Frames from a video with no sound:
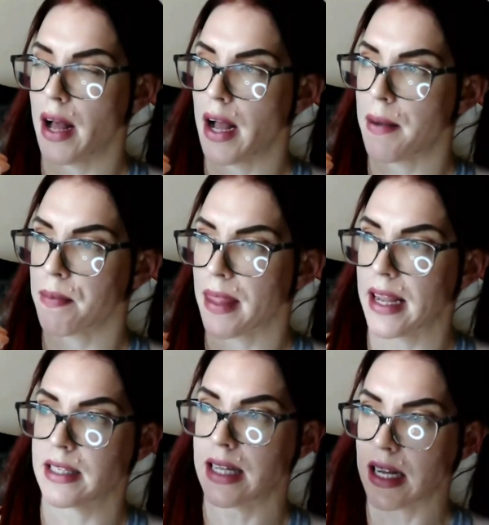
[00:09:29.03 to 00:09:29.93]
um,
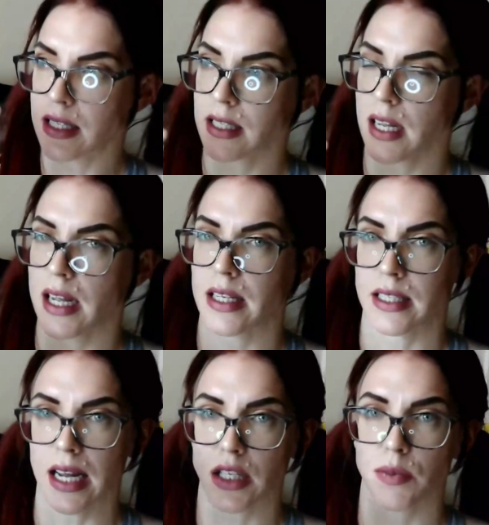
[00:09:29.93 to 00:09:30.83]
it takes
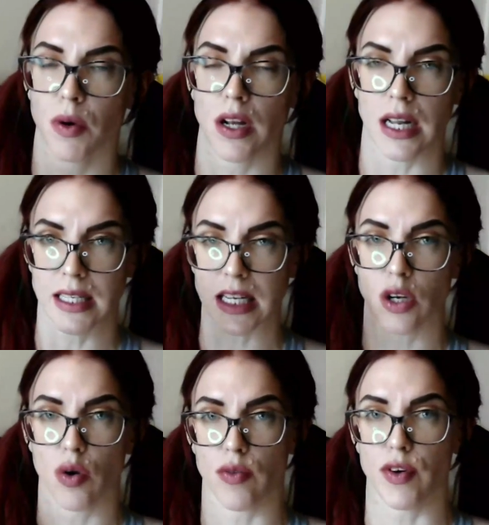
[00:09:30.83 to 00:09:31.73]
it takes it
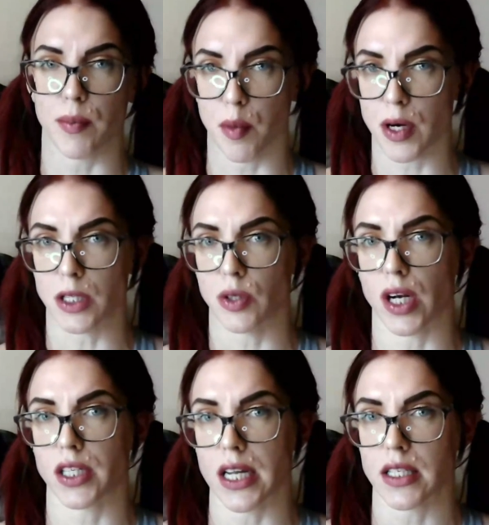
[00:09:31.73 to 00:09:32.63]
takes longer for the body to
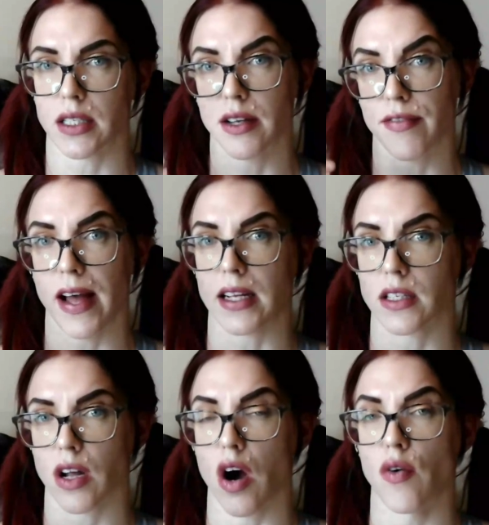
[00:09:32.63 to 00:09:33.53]
digest the
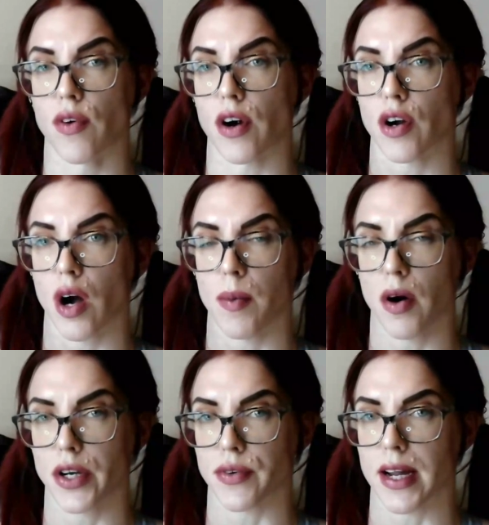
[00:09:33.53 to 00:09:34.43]
fats over a
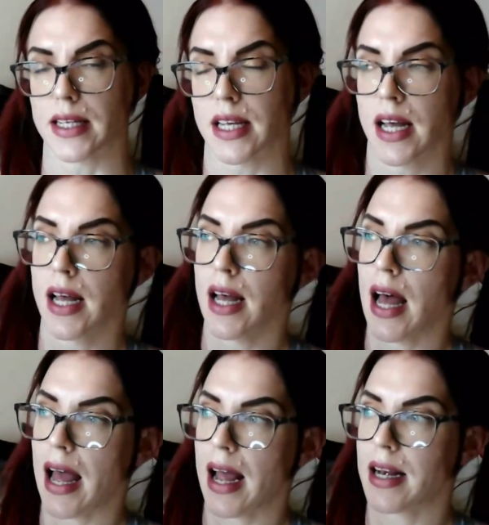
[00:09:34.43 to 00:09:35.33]
carbohydrate
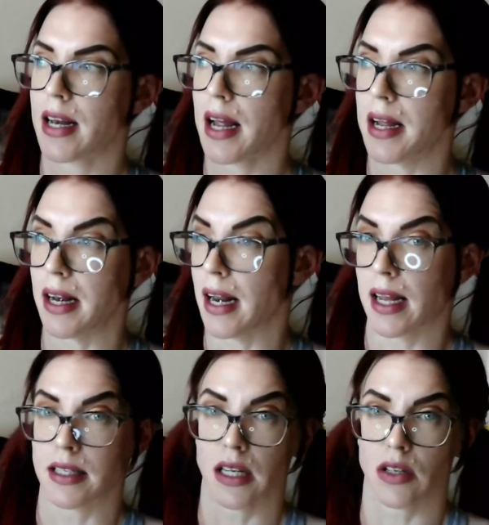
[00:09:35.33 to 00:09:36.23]
and
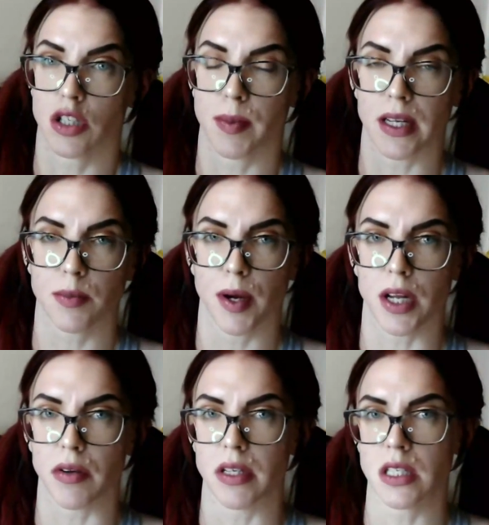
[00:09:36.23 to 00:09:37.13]
like I say, it doesn't
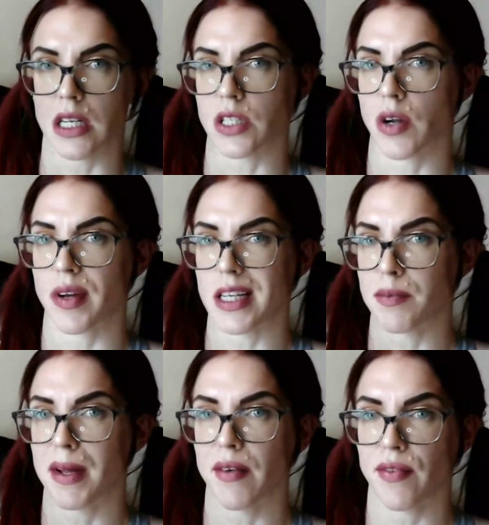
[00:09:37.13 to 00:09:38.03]
spike your insulin, so it
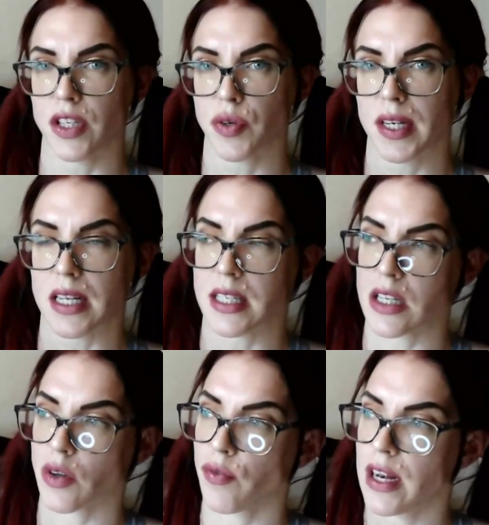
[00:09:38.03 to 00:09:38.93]
is beneficial in that
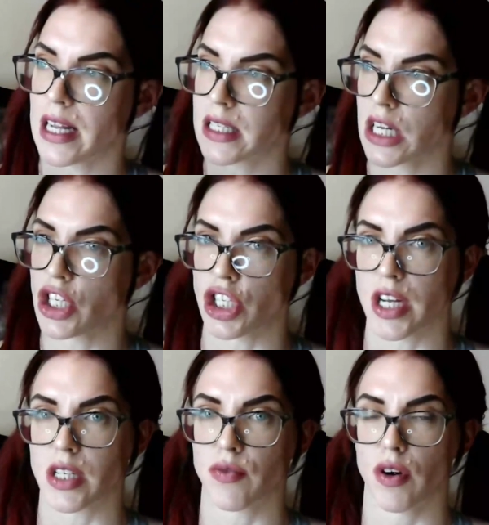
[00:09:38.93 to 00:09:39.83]
sense of feeling
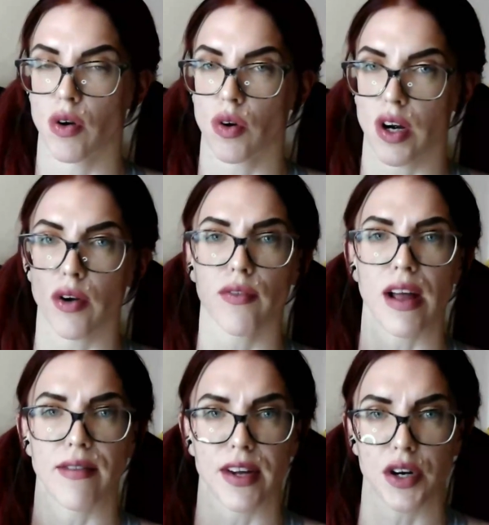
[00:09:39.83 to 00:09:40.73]
satiated for longer, not
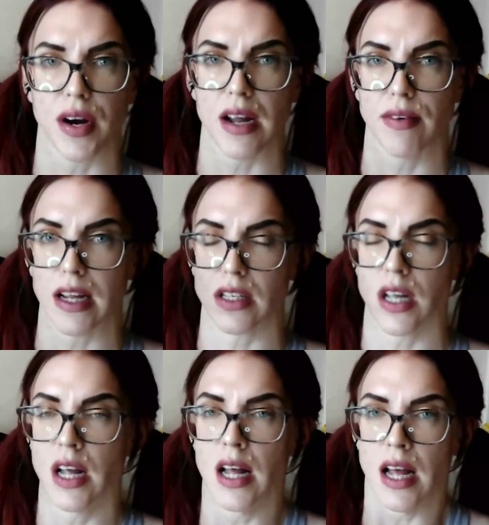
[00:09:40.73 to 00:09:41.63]
having
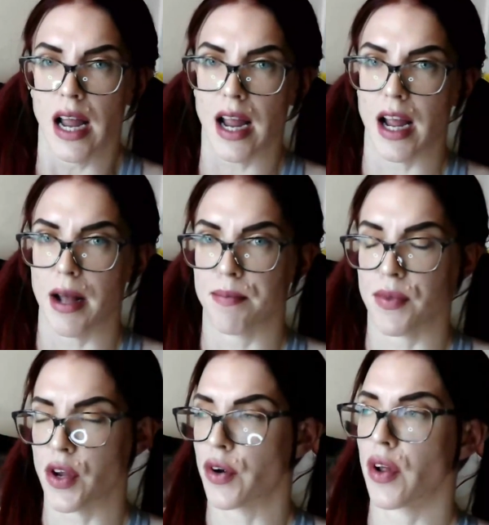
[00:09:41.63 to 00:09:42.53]
cravings.
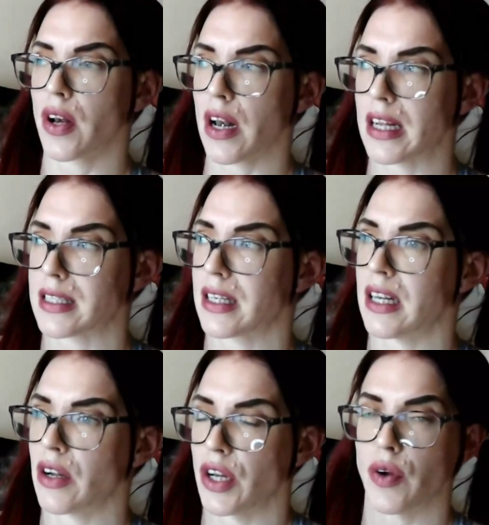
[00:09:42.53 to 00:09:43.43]
Um, you're not less
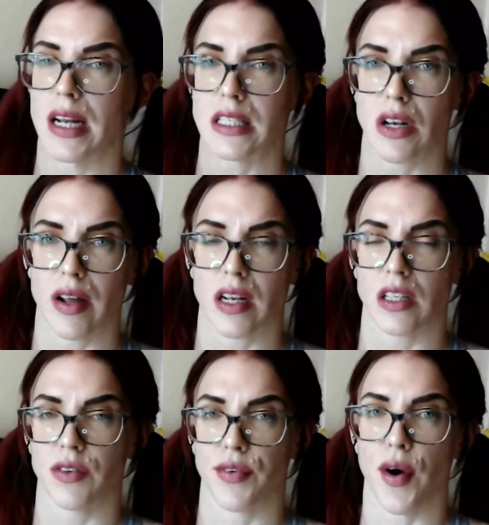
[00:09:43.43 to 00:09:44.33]
you're less
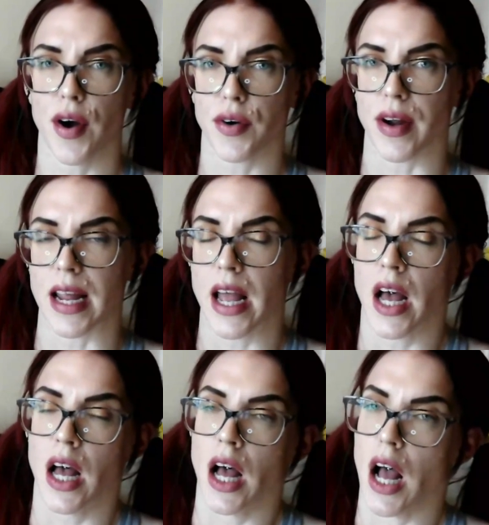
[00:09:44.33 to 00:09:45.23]
likely to feel hungry.
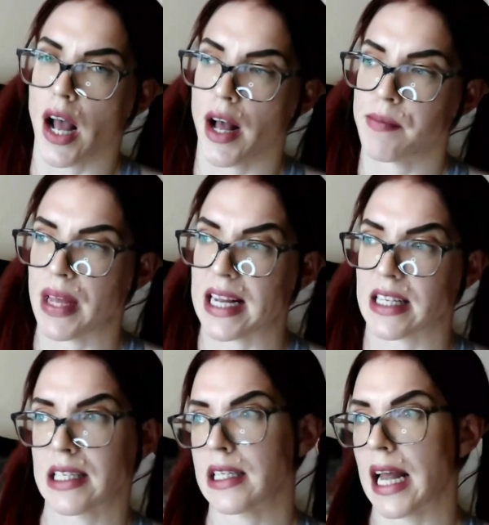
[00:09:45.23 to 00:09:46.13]
Um,
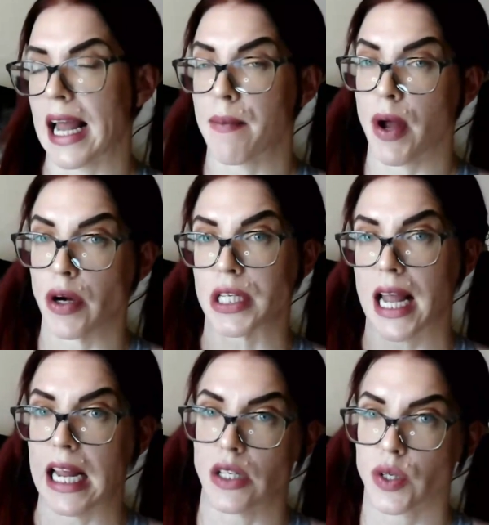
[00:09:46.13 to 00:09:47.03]
it it can be hard to
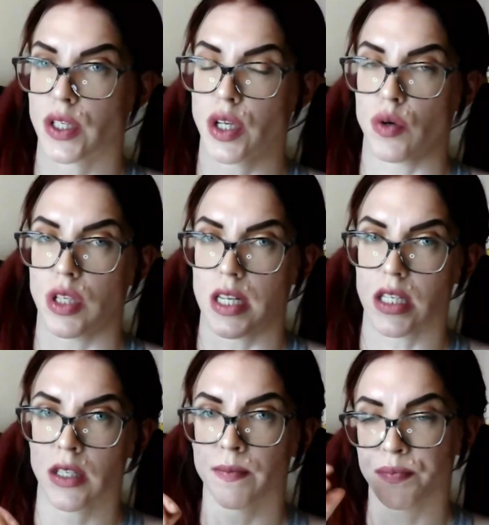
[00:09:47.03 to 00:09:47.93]
get into
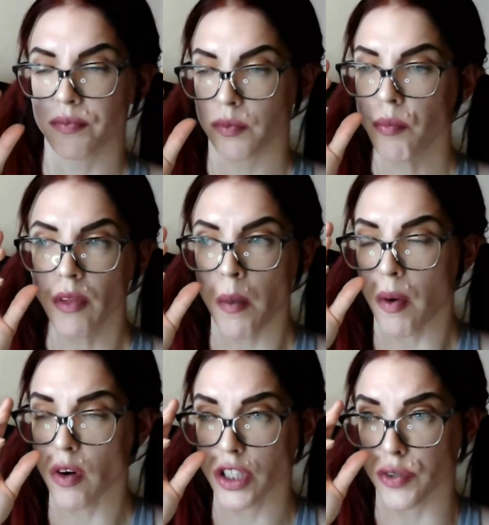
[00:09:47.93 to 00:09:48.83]
ketosis,
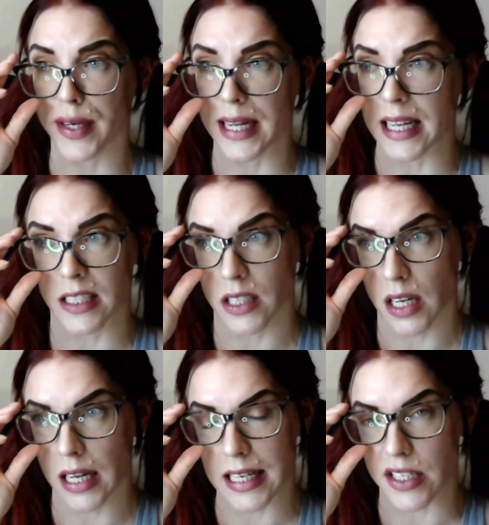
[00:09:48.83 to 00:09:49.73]
but once you're in it,
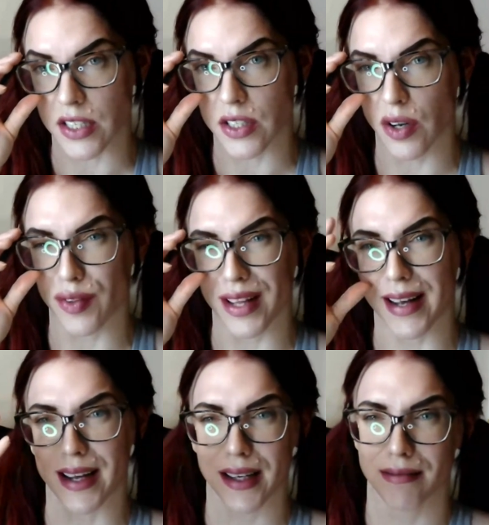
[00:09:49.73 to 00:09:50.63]
it's not
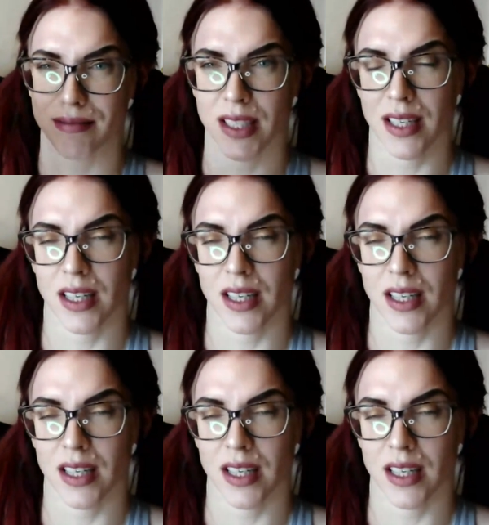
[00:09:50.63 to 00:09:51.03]
like